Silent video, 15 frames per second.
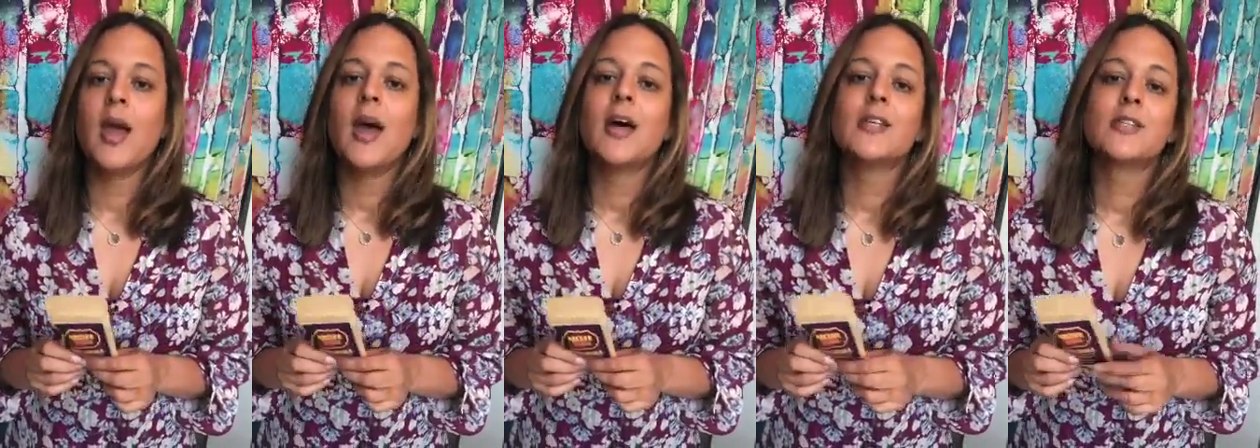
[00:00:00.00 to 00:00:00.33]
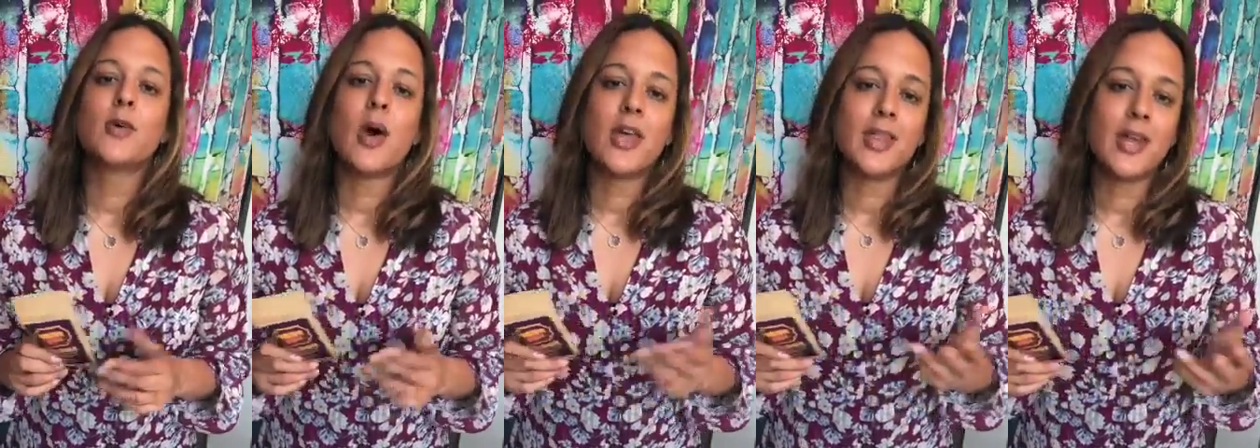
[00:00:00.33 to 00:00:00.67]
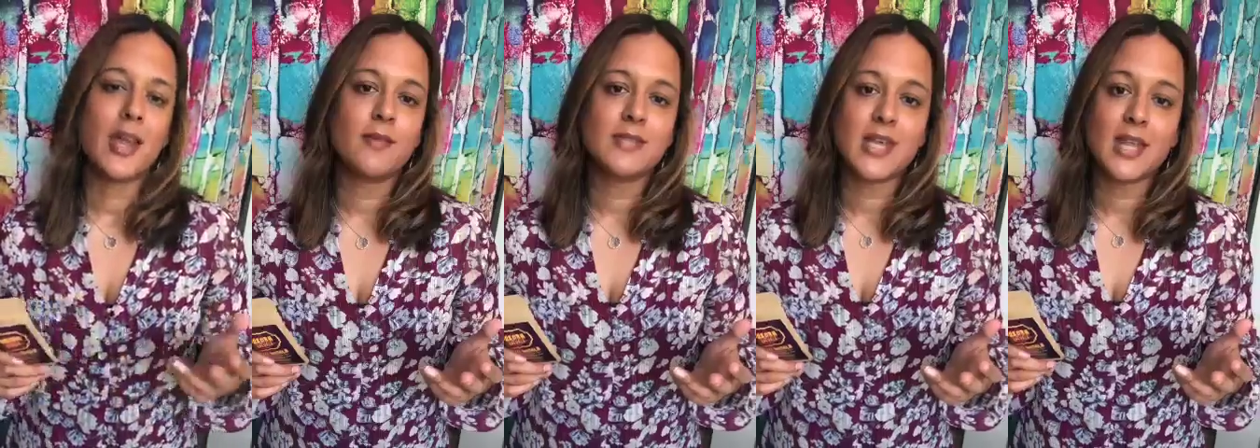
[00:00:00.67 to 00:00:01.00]
So I think
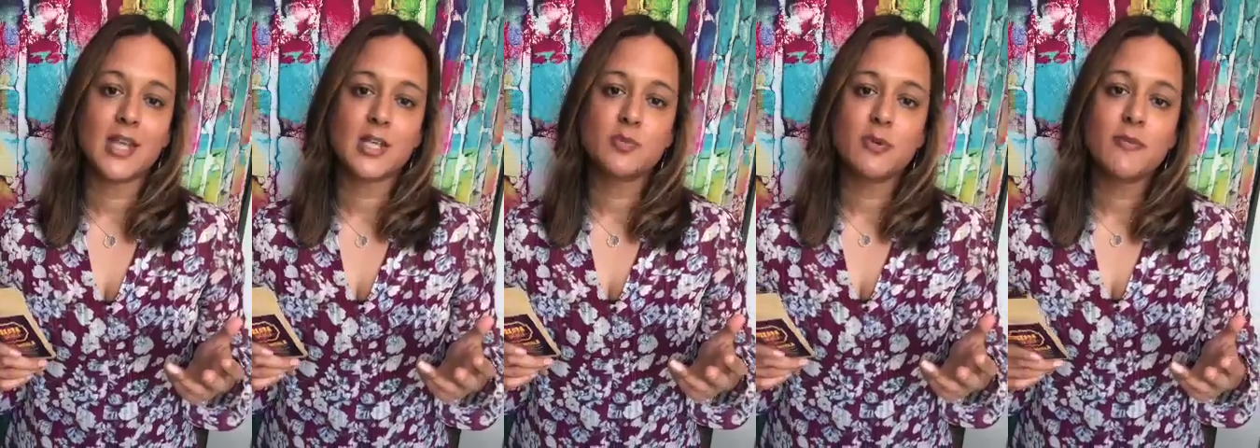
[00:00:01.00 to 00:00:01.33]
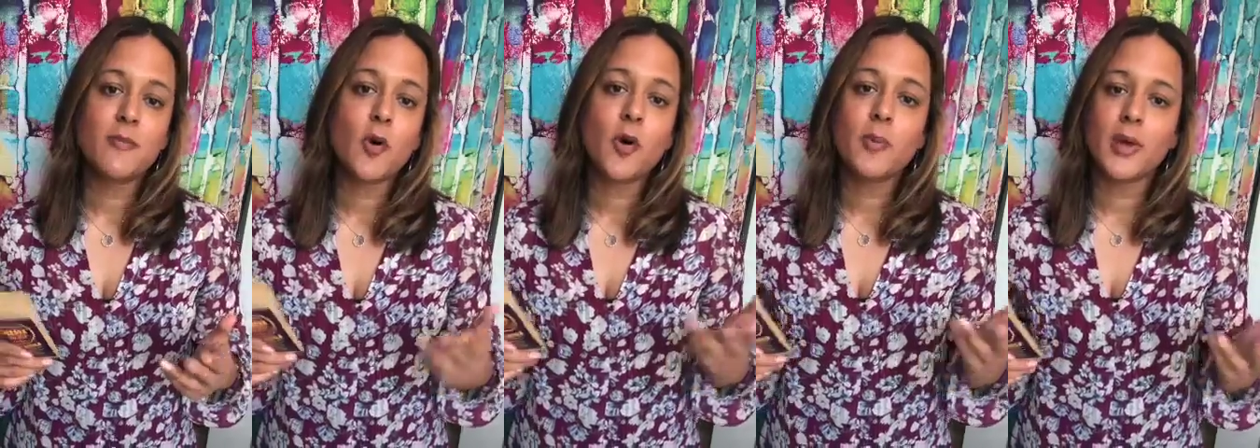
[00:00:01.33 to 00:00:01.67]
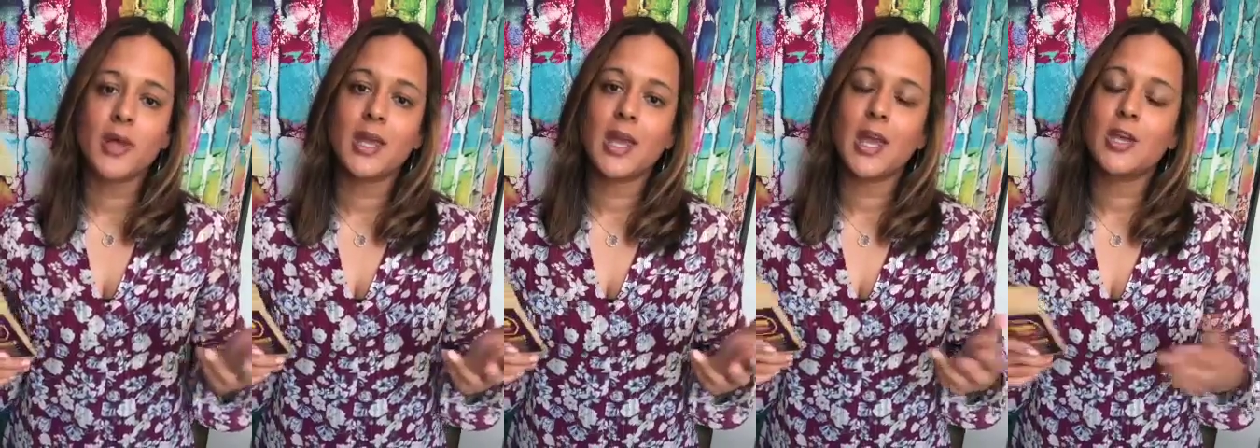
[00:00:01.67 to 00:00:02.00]
I've said this before, but
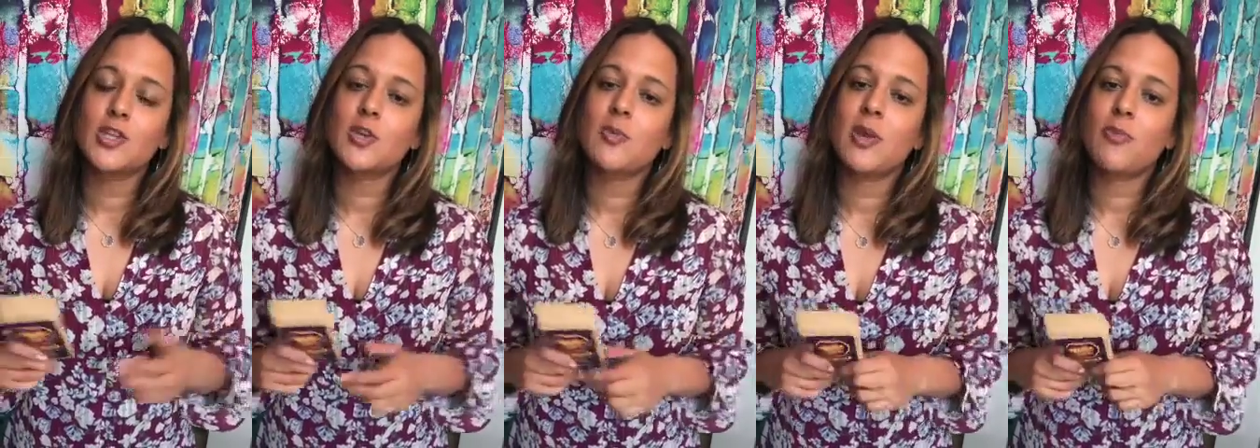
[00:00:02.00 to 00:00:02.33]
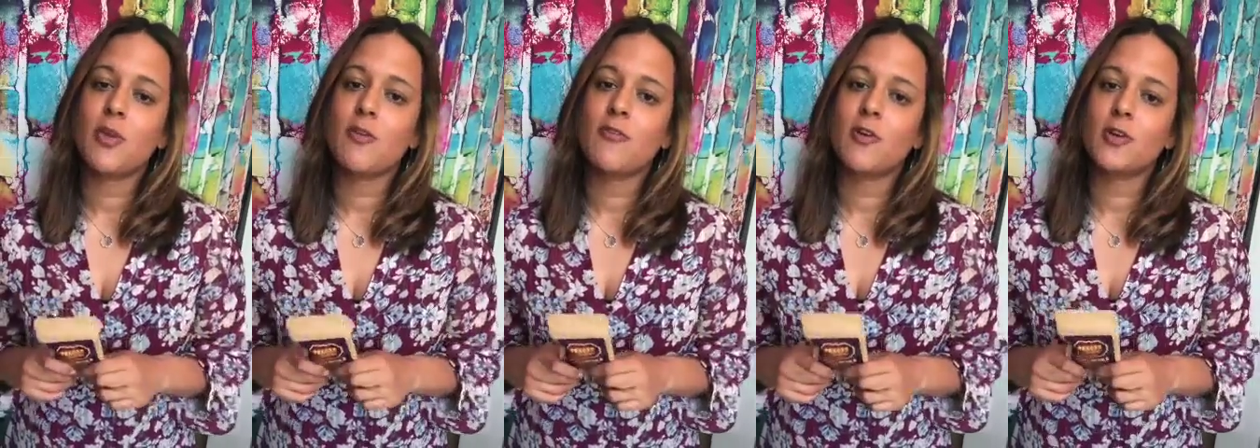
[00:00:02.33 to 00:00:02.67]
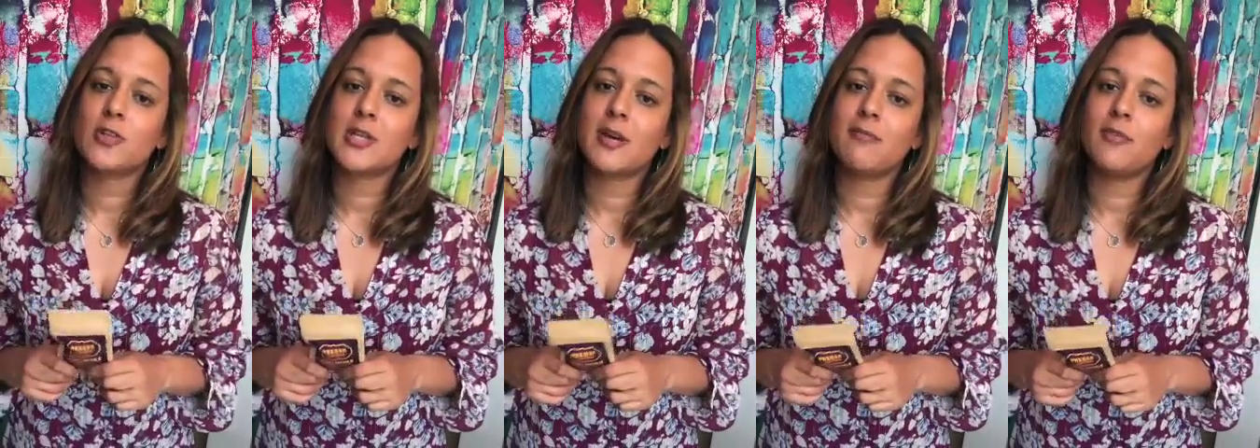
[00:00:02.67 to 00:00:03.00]
in case you're maybe a
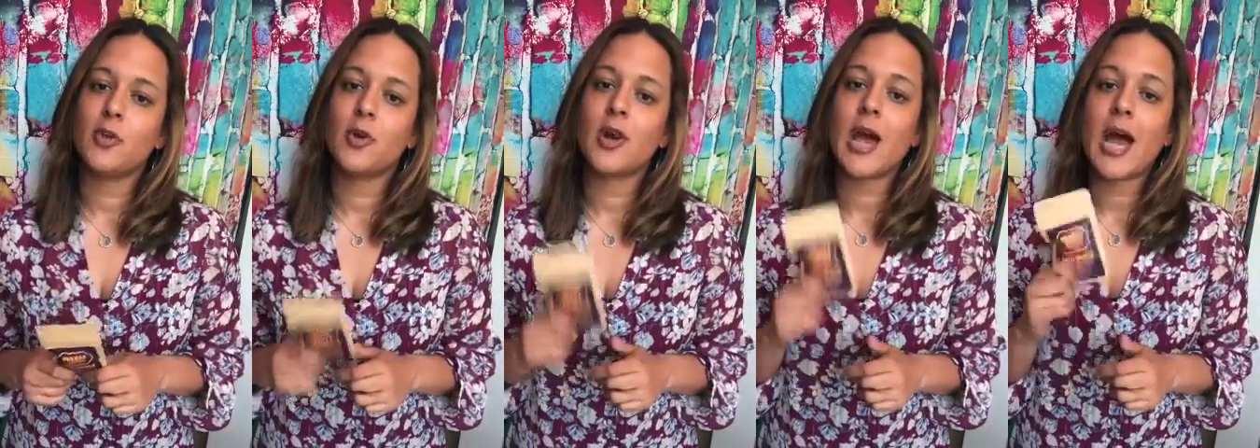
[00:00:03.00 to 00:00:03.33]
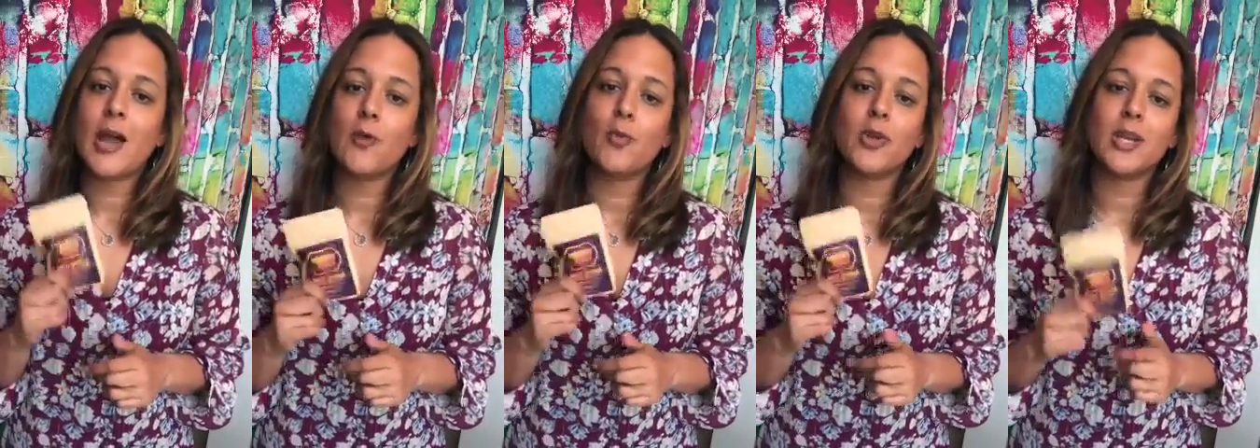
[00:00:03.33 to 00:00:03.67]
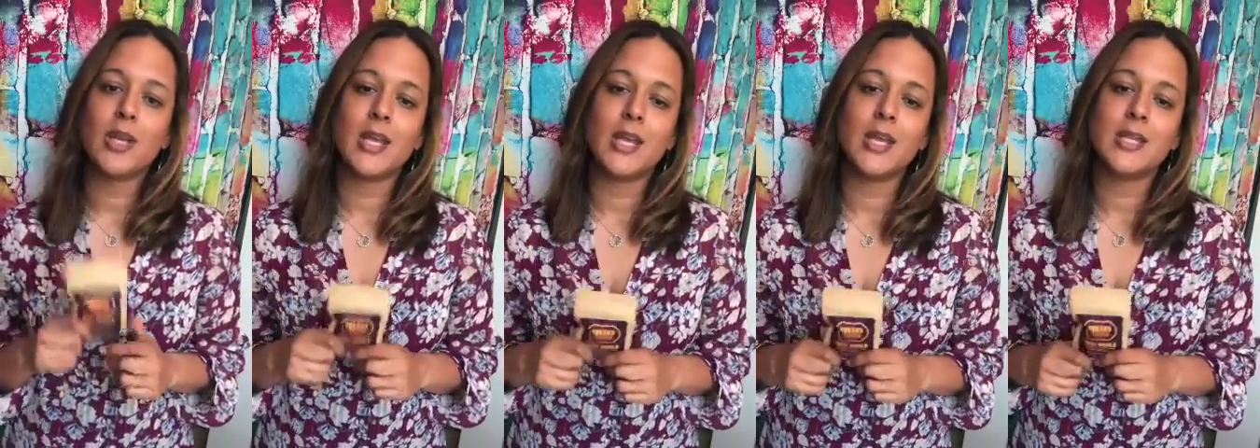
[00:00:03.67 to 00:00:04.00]
first time viewer, I
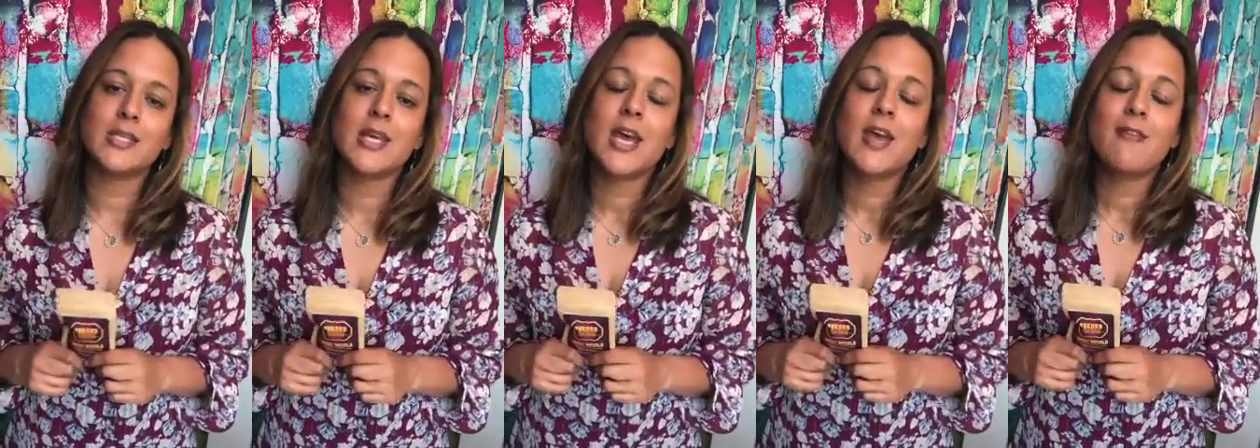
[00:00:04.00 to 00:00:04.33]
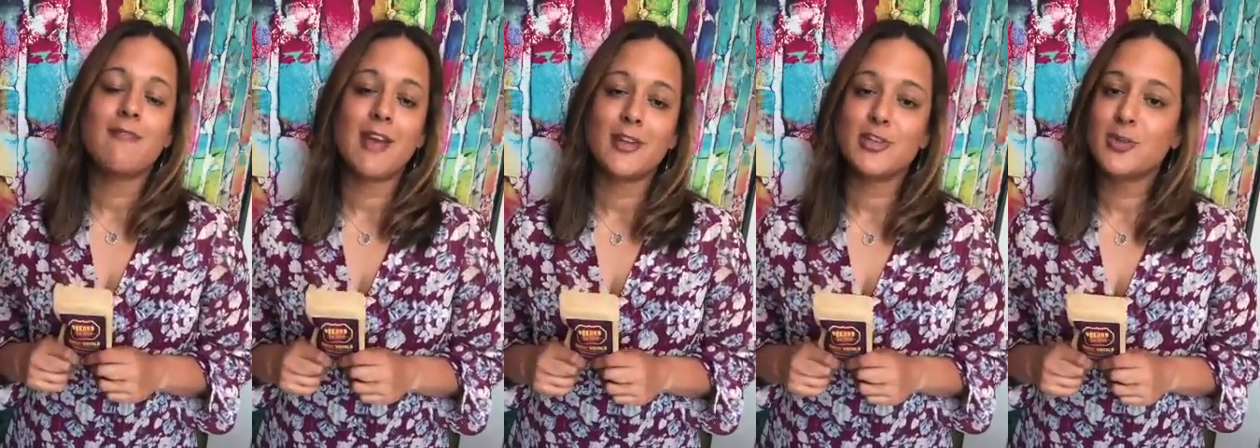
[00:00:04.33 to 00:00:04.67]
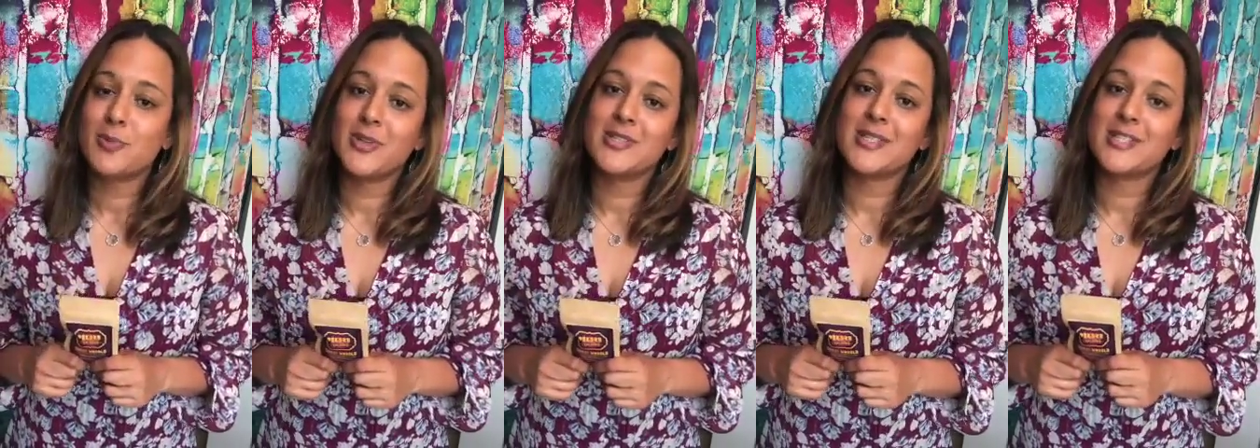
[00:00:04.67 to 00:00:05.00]
wouldn't eat
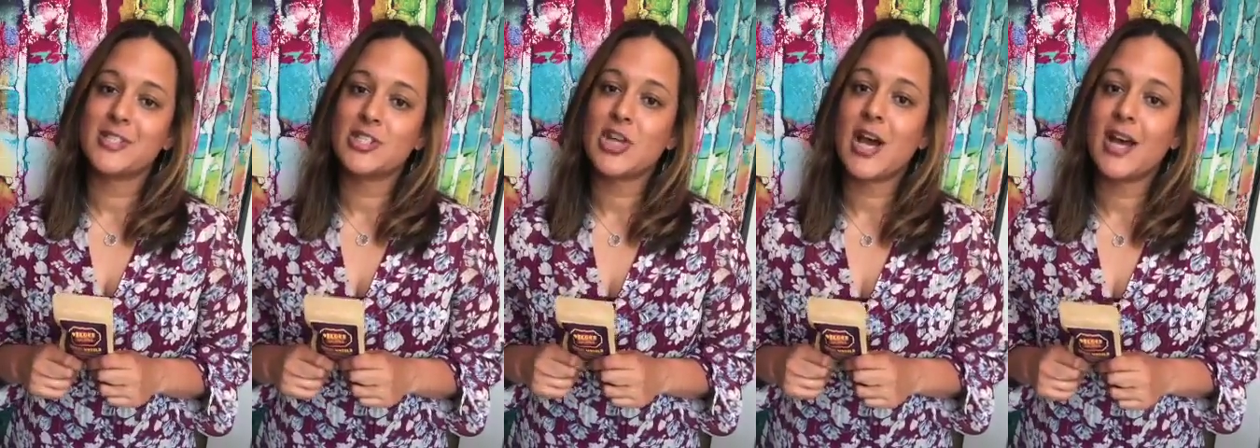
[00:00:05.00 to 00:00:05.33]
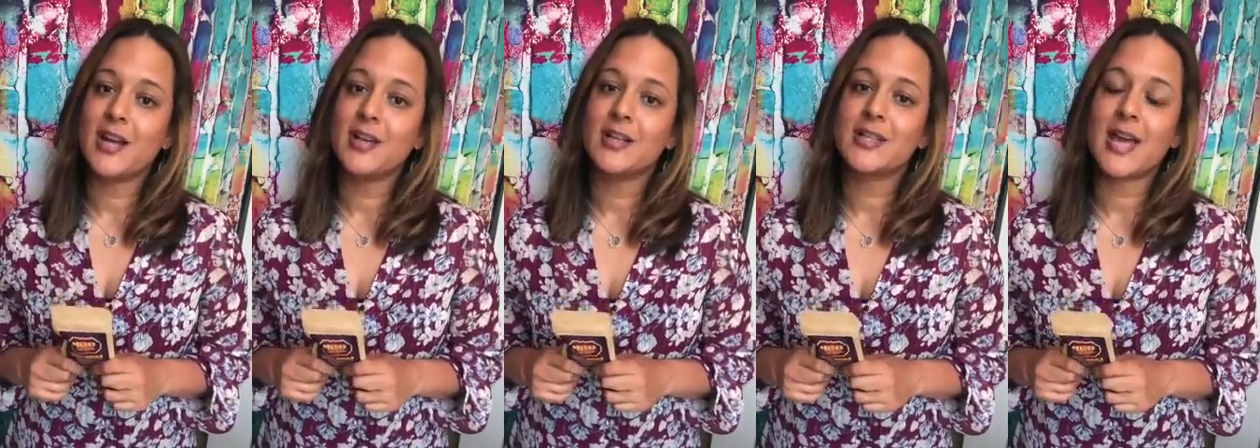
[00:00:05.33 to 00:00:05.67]
vegetables as a child,